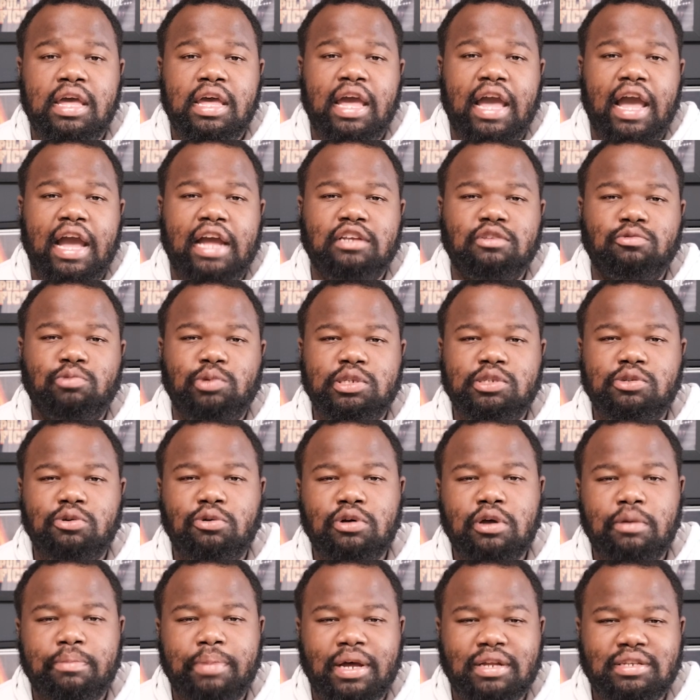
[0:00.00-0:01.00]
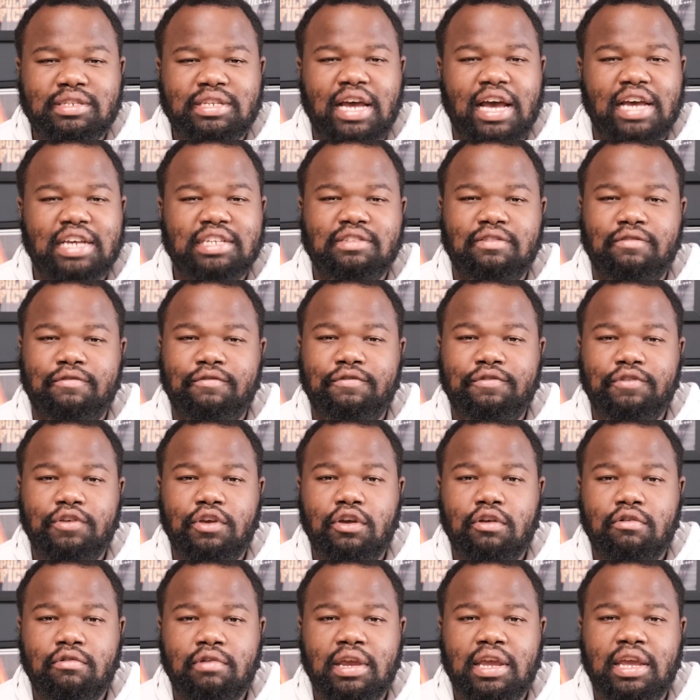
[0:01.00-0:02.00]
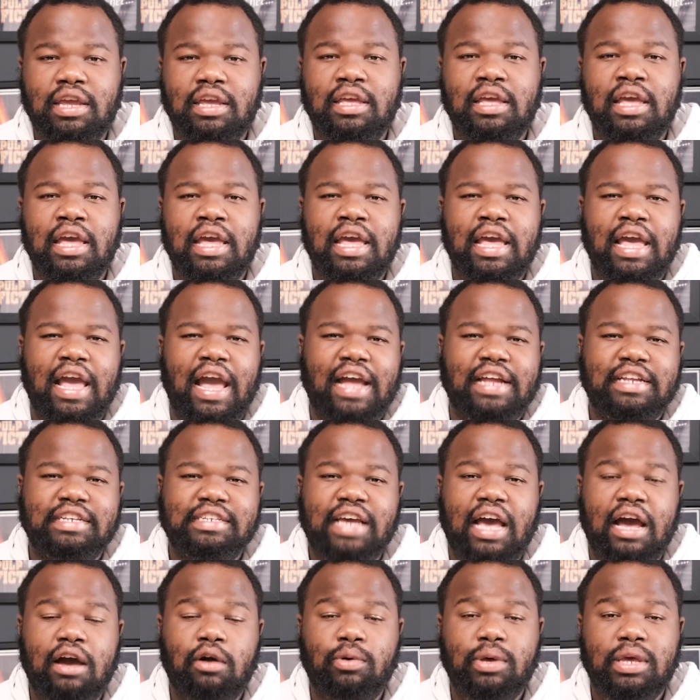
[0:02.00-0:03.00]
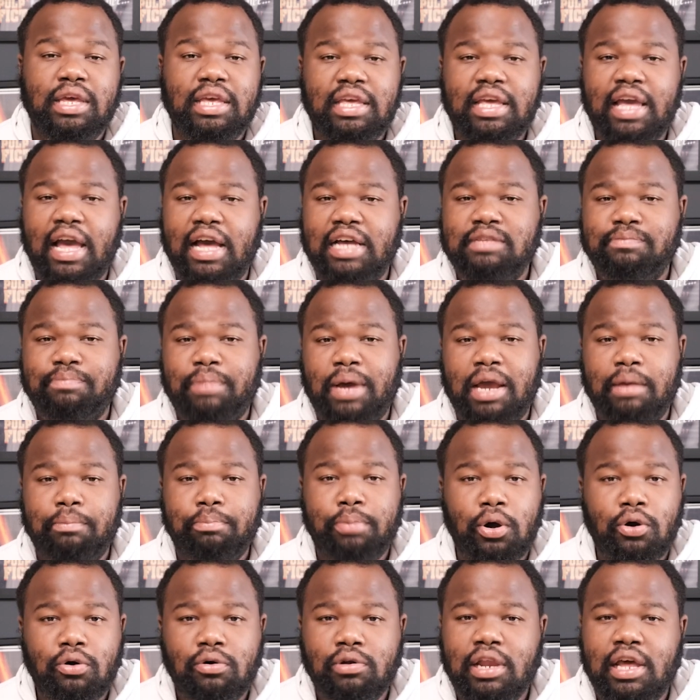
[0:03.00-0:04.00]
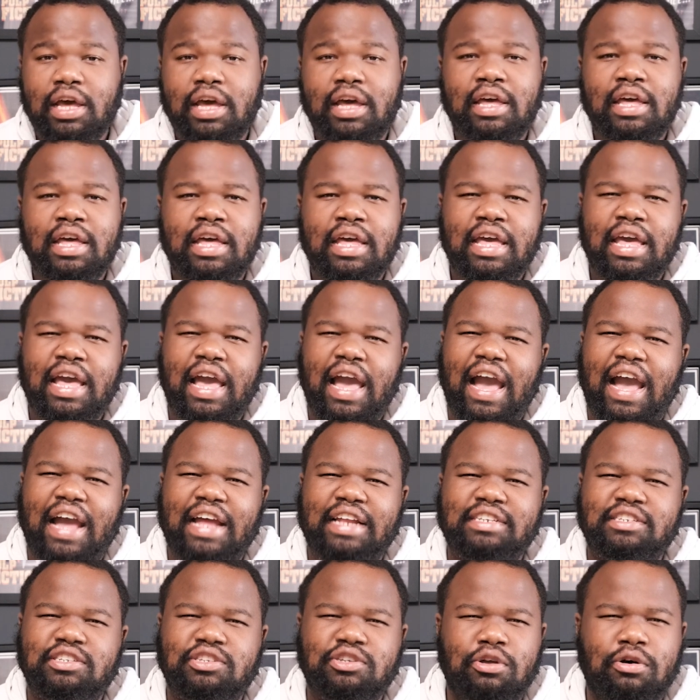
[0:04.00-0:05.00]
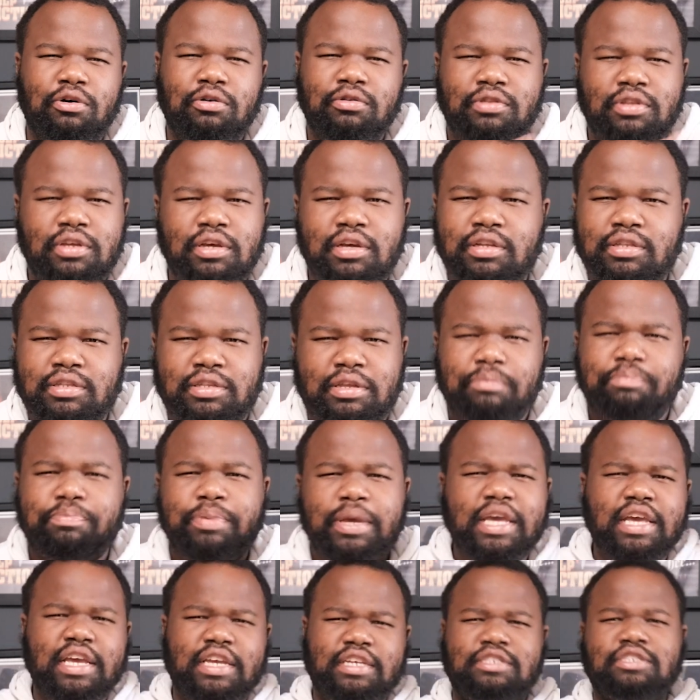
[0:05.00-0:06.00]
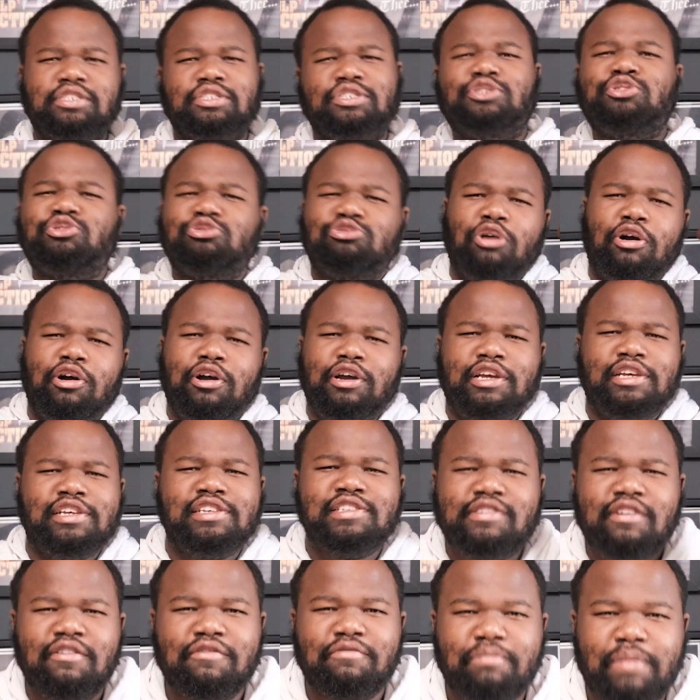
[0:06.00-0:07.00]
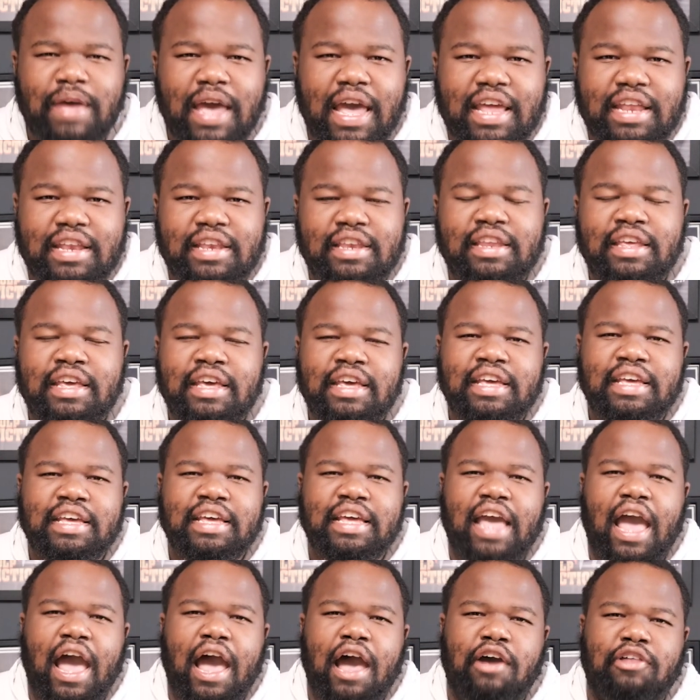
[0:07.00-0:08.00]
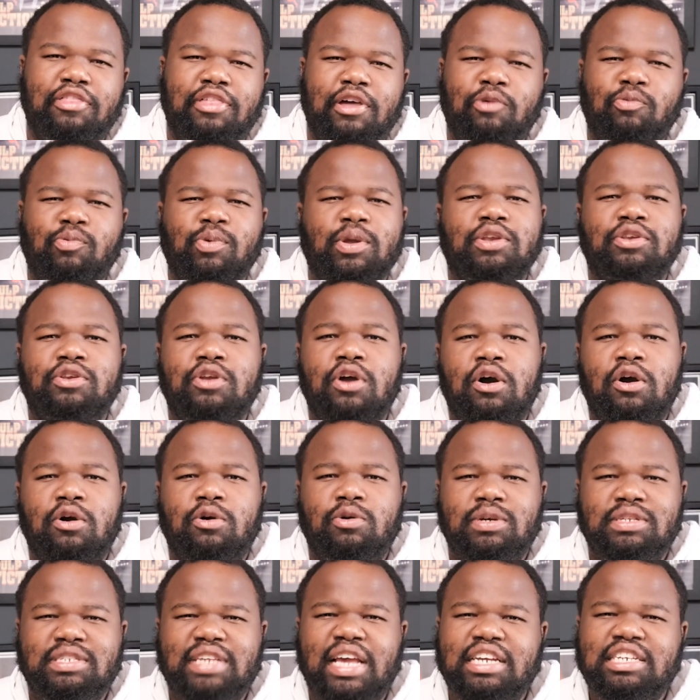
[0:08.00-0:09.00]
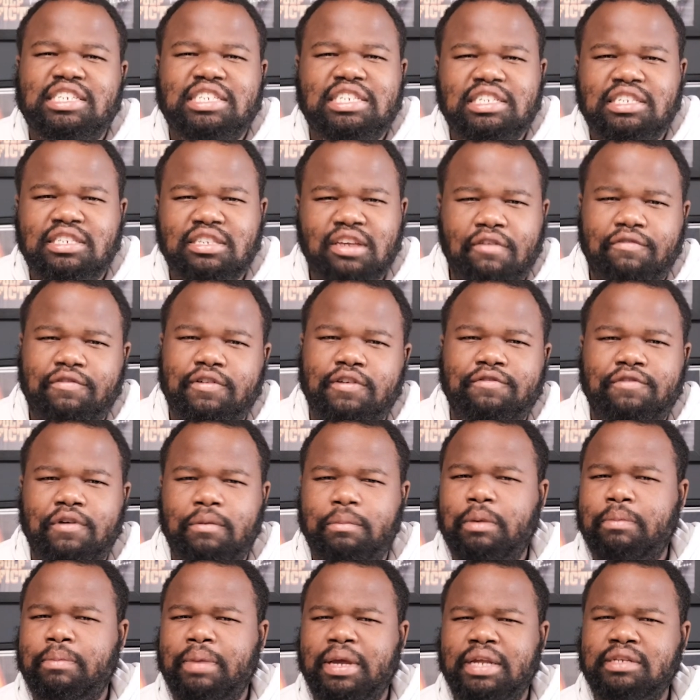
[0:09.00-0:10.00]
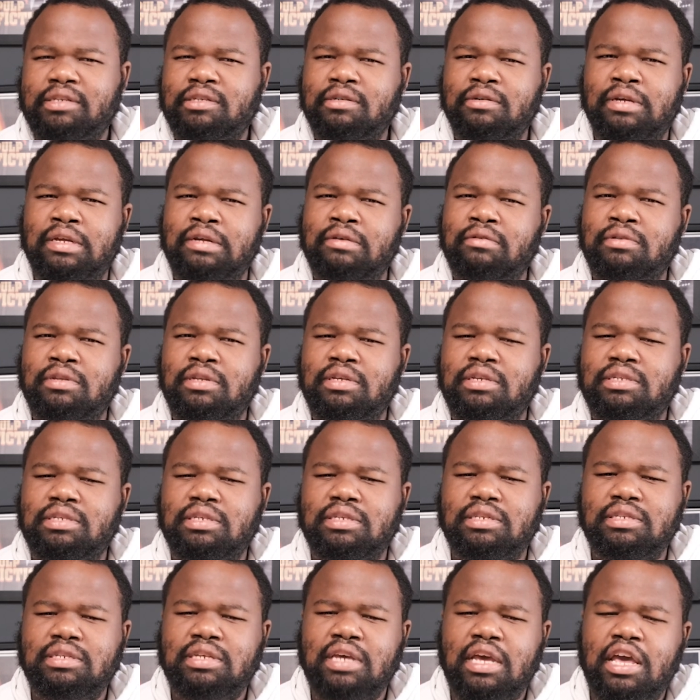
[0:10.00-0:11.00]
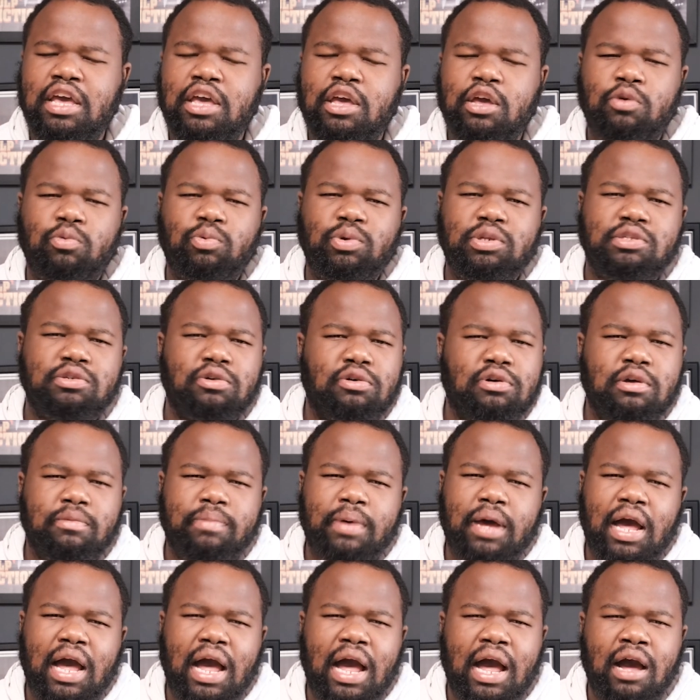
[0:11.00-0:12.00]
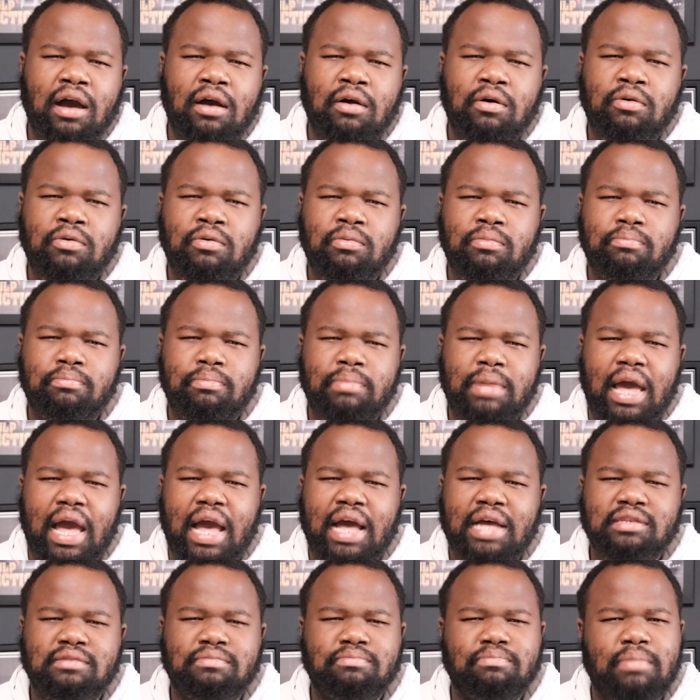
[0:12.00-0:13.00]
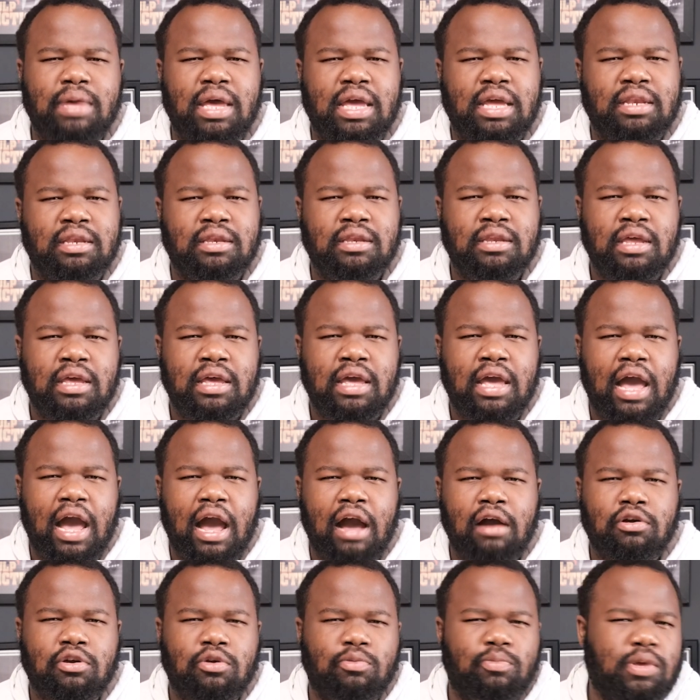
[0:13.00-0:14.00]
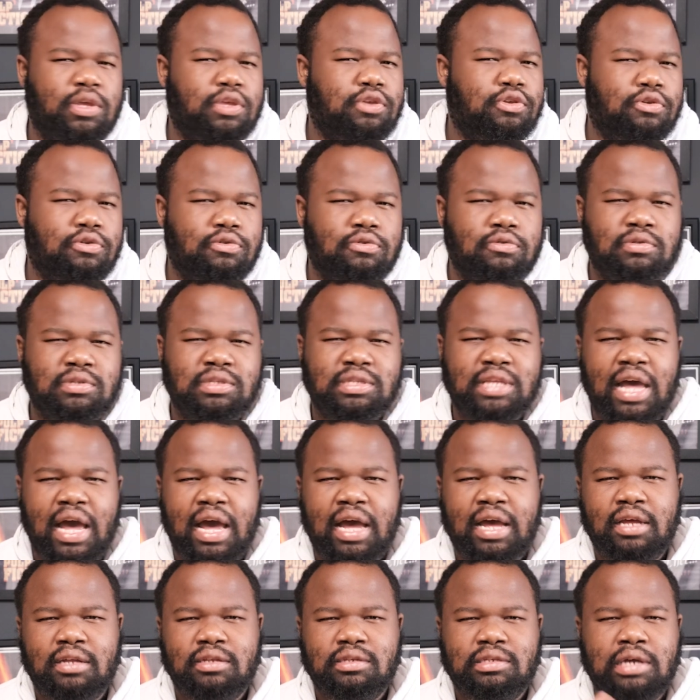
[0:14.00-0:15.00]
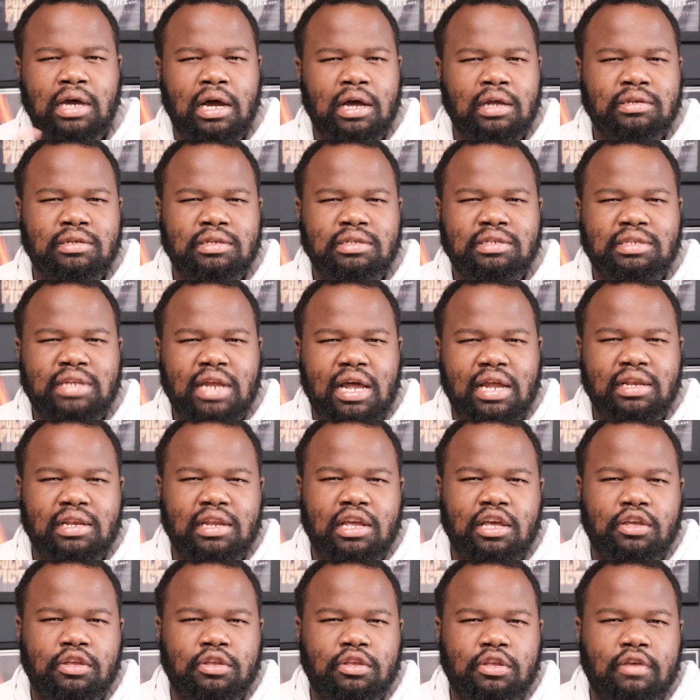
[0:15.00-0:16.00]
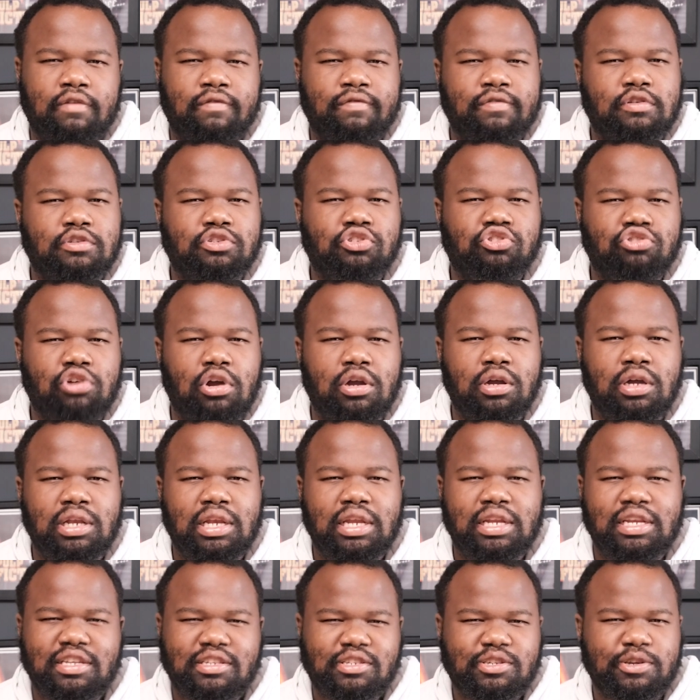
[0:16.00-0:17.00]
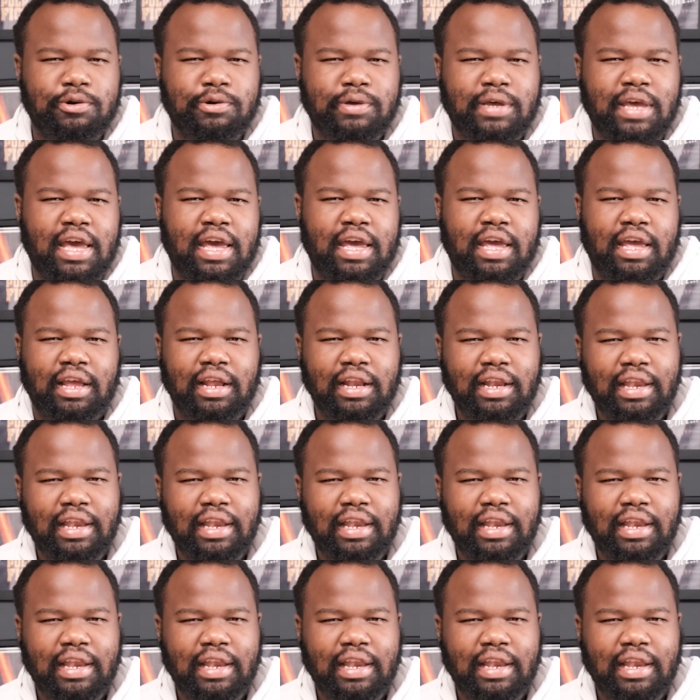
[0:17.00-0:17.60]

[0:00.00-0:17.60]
And we talk about Tyson Fury and how he has bipolar, and the biggest, the strongest of men that we know has actually suffered from a mental illness. And we talk about how, as men, how can we use that to understand that if you're struggling, it's okay.